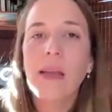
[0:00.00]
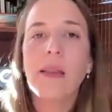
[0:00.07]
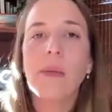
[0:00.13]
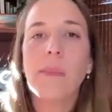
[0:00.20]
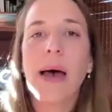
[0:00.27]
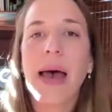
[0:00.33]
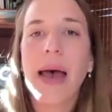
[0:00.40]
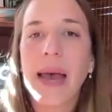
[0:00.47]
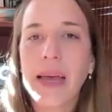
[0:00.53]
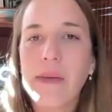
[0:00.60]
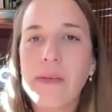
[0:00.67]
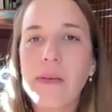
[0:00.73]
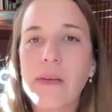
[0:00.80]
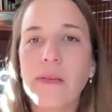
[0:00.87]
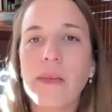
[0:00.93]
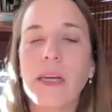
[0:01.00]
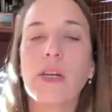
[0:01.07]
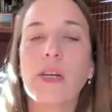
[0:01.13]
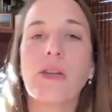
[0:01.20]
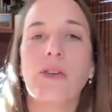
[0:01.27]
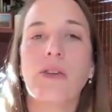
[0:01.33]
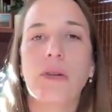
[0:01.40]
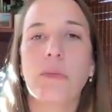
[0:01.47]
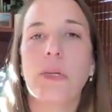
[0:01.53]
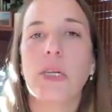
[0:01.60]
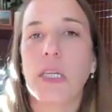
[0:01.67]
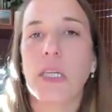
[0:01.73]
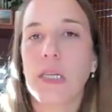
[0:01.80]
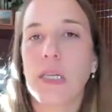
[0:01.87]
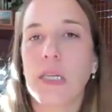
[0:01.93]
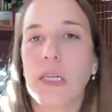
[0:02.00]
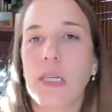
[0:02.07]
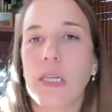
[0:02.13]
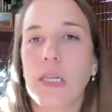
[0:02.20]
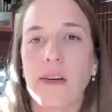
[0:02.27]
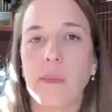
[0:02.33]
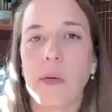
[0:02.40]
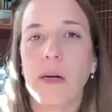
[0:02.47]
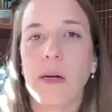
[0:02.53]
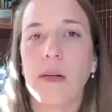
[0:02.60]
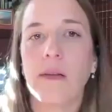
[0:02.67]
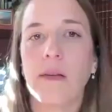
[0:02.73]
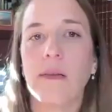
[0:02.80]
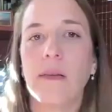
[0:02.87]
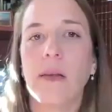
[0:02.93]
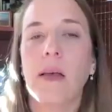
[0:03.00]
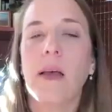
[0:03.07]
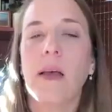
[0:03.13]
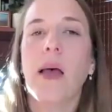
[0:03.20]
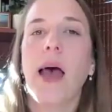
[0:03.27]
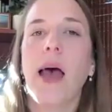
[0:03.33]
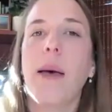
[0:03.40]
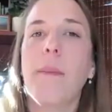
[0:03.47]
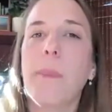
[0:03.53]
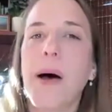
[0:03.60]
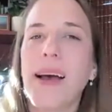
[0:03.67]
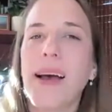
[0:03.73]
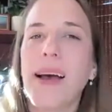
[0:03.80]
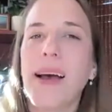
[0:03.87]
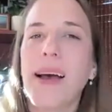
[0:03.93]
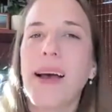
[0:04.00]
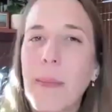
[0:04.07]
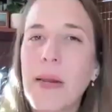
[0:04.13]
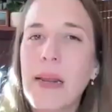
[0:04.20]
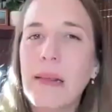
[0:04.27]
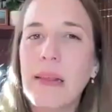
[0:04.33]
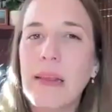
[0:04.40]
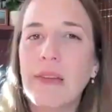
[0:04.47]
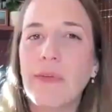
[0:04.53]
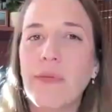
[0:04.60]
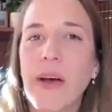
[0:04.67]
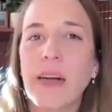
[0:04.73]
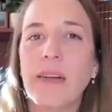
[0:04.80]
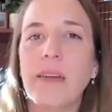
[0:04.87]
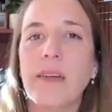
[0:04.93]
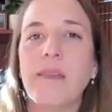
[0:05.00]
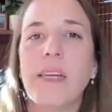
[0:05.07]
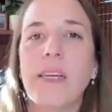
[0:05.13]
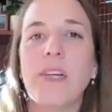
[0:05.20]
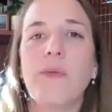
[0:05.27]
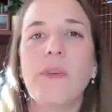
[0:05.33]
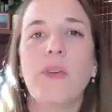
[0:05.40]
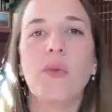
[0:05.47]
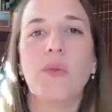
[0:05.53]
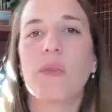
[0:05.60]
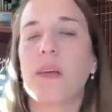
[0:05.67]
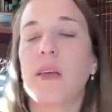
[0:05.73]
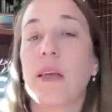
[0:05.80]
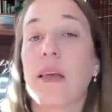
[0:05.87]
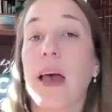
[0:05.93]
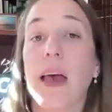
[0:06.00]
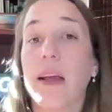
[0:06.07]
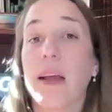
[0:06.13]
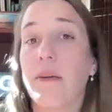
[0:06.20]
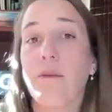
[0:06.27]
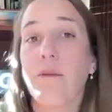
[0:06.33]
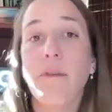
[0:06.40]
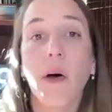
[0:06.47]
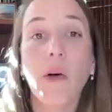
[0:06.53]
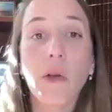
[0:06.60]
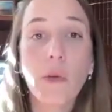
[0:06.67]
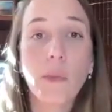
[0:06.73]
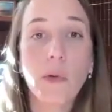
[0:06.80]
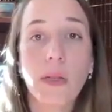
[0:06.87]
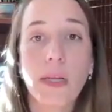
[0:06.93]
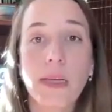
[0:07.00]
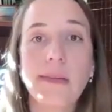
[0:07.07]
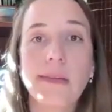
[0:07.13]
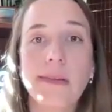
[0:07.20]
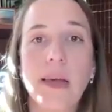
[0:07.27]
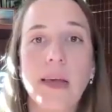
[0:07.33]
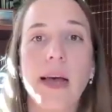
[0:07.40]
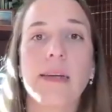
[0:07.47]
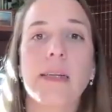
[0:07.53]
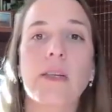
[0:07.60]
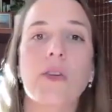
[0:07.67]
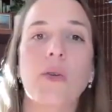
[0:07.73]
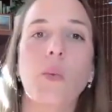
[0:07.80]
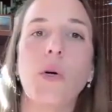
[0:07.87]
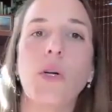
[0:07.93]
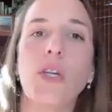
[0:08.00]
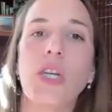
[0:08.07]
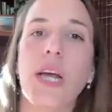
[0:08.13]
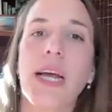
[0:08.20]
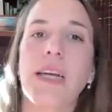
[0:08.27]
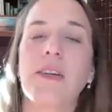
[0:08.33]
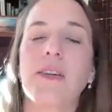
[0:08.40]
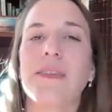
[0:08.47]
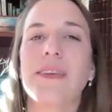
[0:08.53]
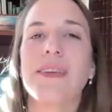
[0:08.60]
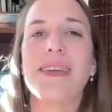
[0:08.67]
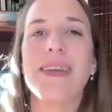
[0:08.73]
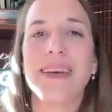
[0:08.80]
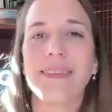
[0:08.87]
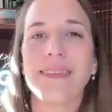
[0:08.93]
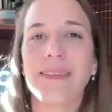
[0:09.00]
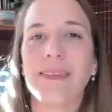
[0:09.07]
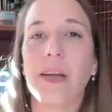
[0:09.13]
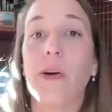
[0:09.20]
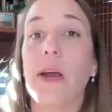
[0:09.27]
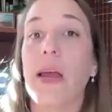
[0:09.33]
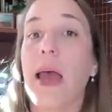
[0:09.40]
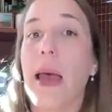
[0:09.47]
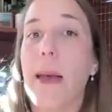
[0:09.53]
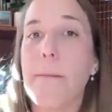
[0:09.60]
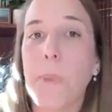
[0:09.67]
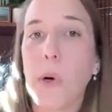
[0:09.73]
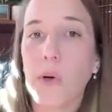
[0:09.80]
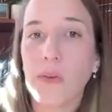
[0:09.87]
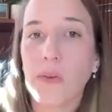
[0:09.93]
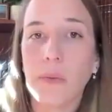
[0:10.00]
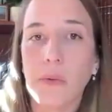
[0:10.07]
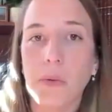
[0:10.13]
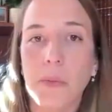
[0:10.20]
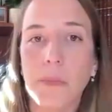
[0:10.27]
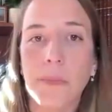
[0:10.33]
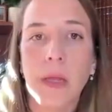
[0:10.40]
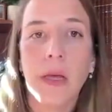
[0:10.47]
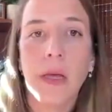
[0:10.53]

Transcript: the behaviors that contributed to their experience. And by examining these factors, individuals can gain valuable insight into what changes are necessary and possible.